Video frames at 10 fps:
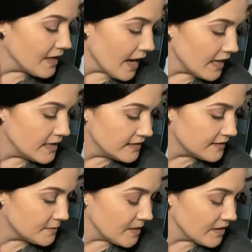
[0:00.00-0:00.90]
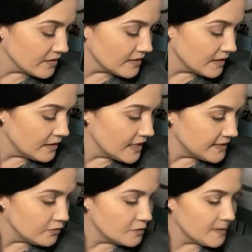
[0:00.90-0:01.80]
Yeah, his speakers,
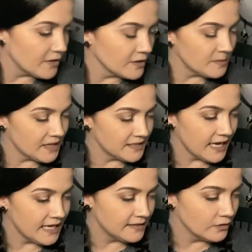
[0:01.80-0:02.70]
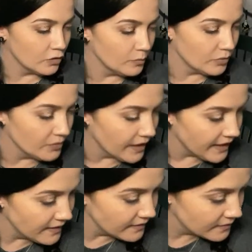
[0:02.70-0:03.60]
his new speakers, because it has the little blue
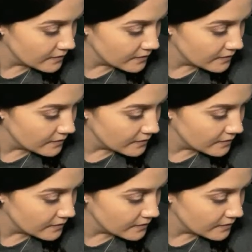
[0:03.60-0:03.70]
light.